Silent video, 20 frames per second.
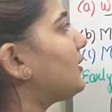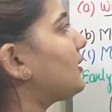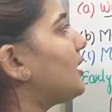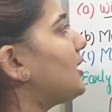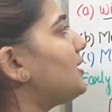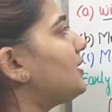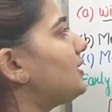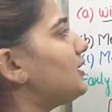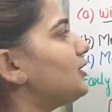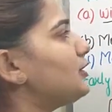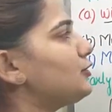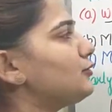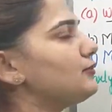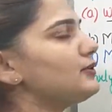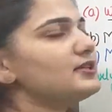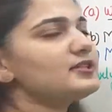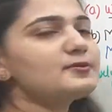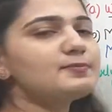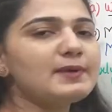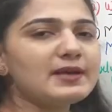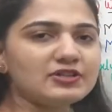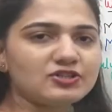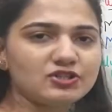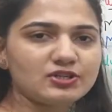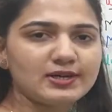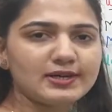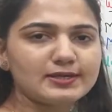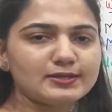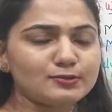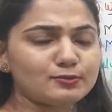continuous
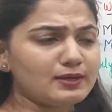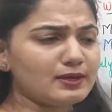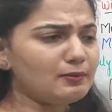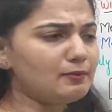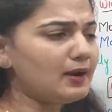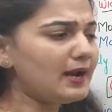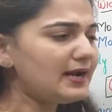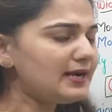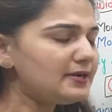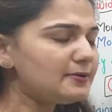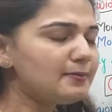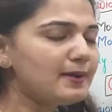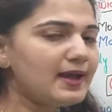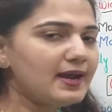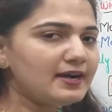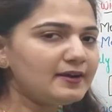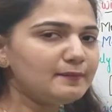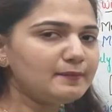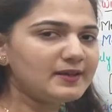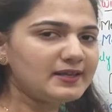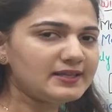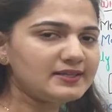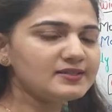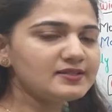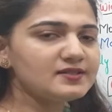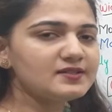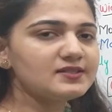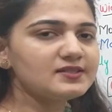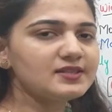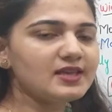spectra as well. Wide band means
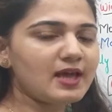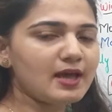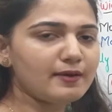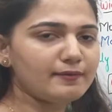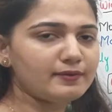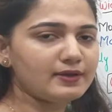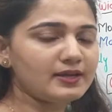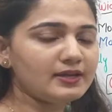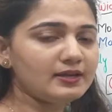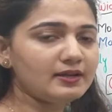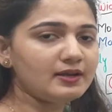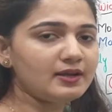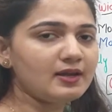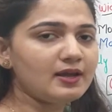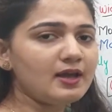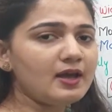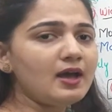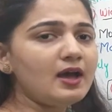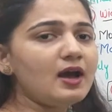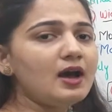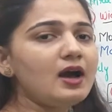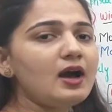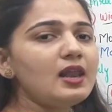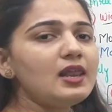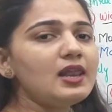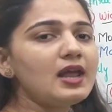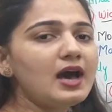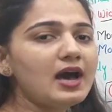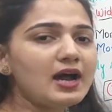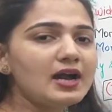it is having a
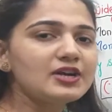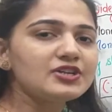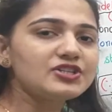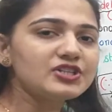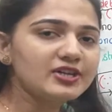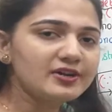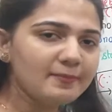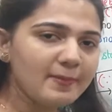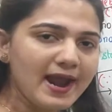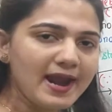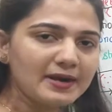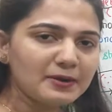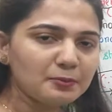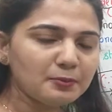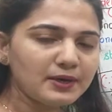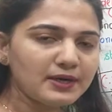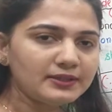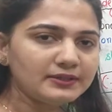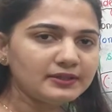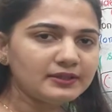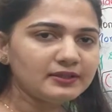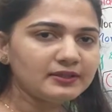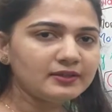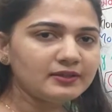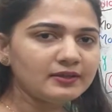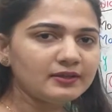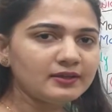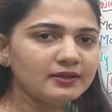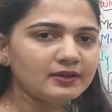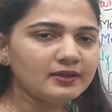larger bandwidth,
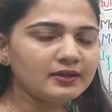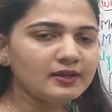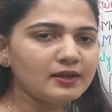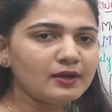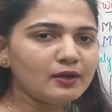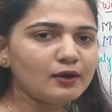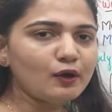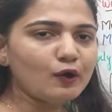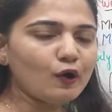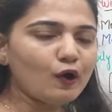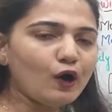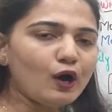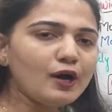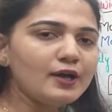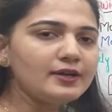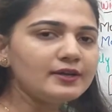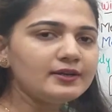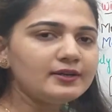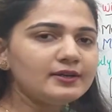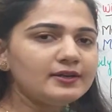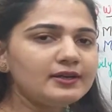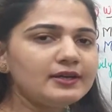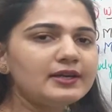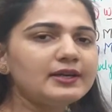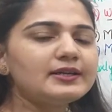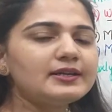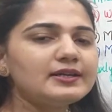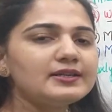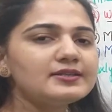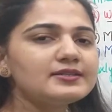or
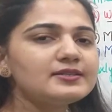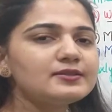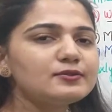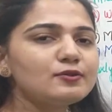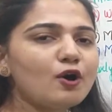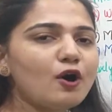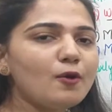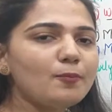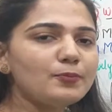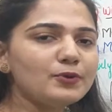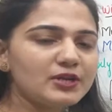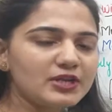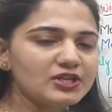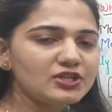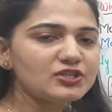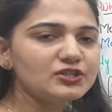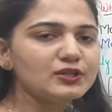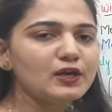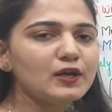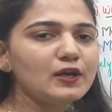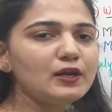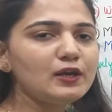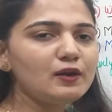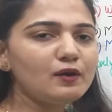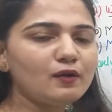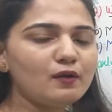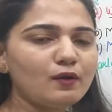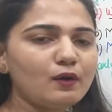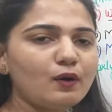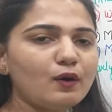it is
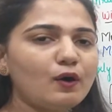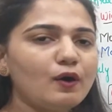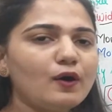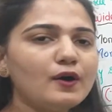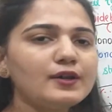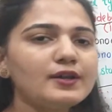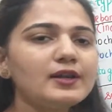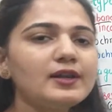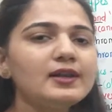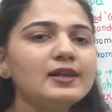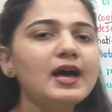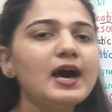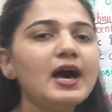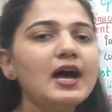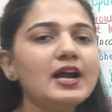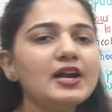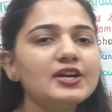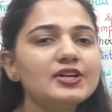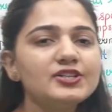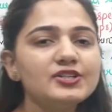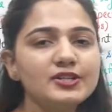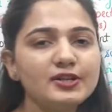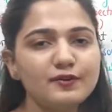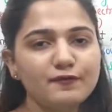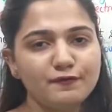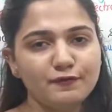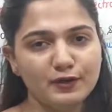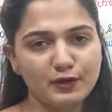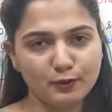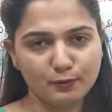operational on a larger
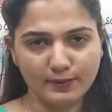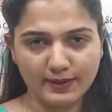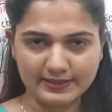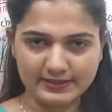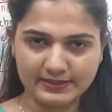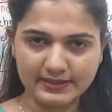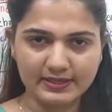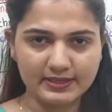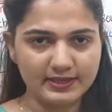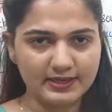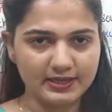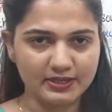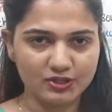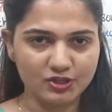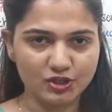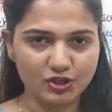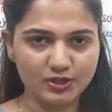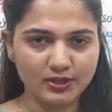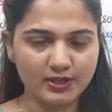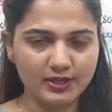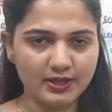frequency range,